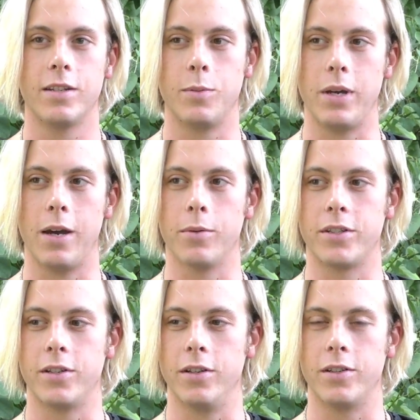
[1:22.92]
be able
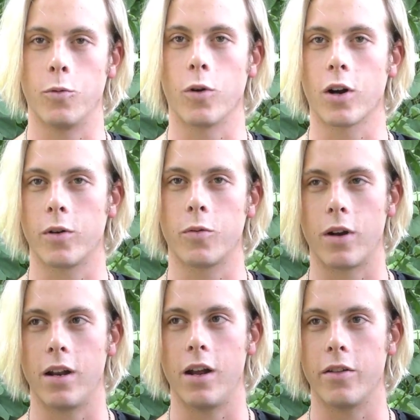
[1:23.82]
to work with
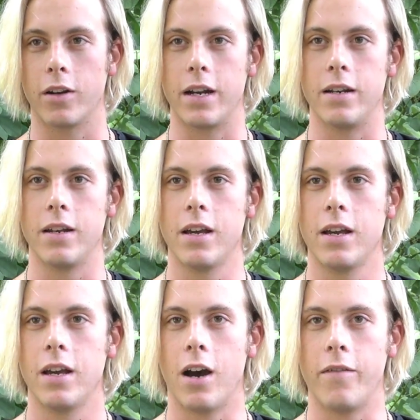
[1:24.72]
one another. And
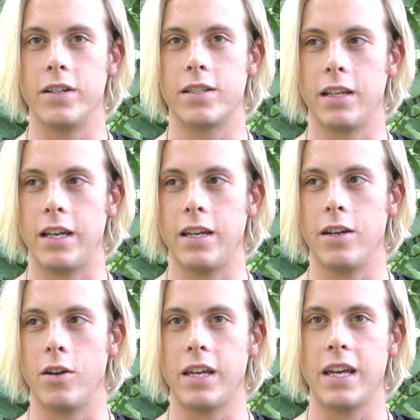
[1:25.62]
obviously,
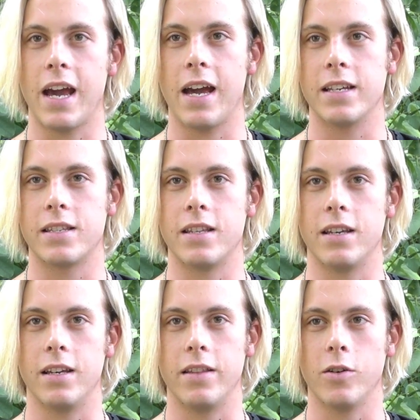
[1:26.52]
he has
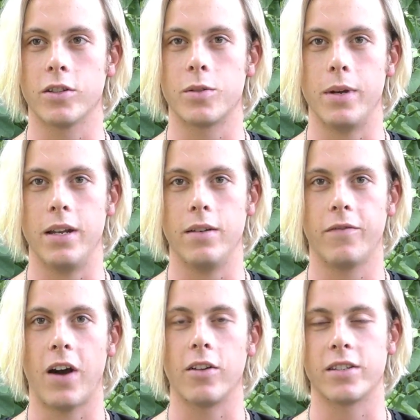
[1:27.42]
the ultimate
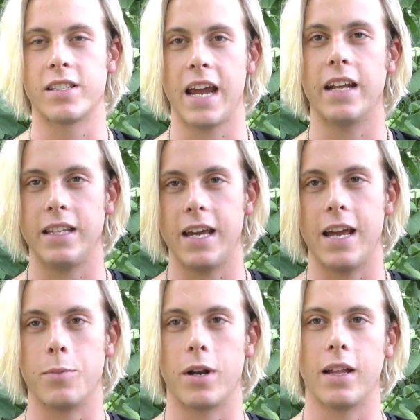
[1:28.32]
final say at the
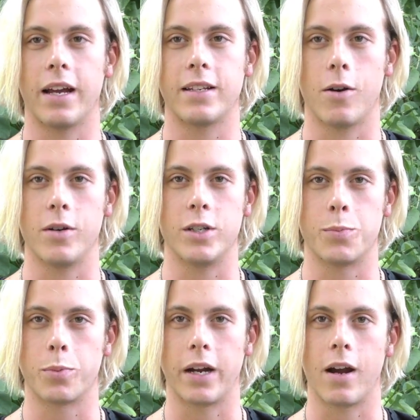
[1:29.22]
end, but I like to always
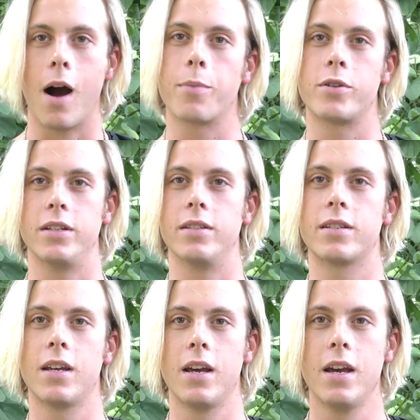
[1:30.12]
just bring
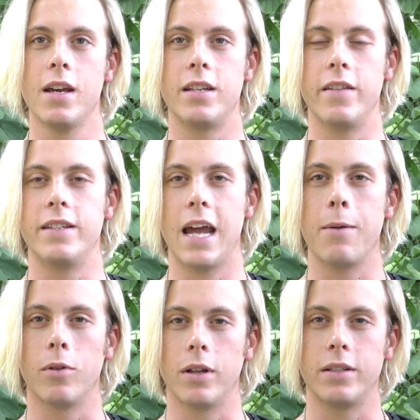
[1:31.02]
options to the
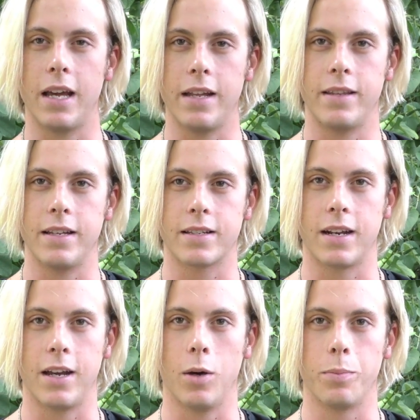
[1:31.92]
table that's
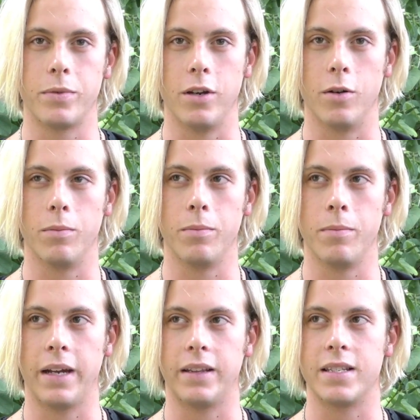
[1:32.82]
going to help,
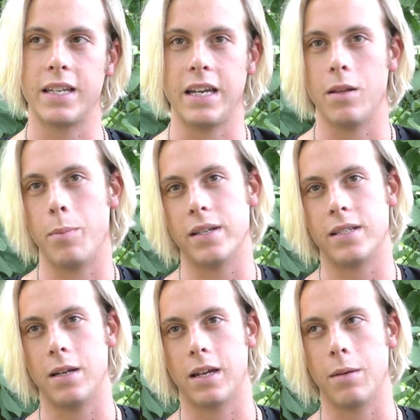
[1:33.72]
make the scene the
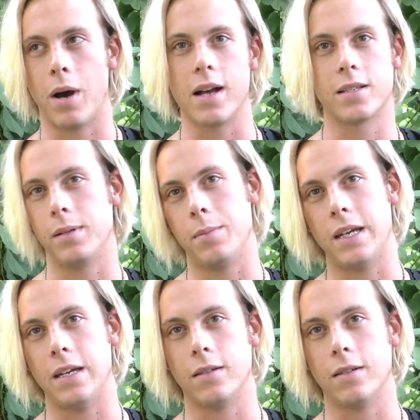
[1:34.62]
best it can possibly be.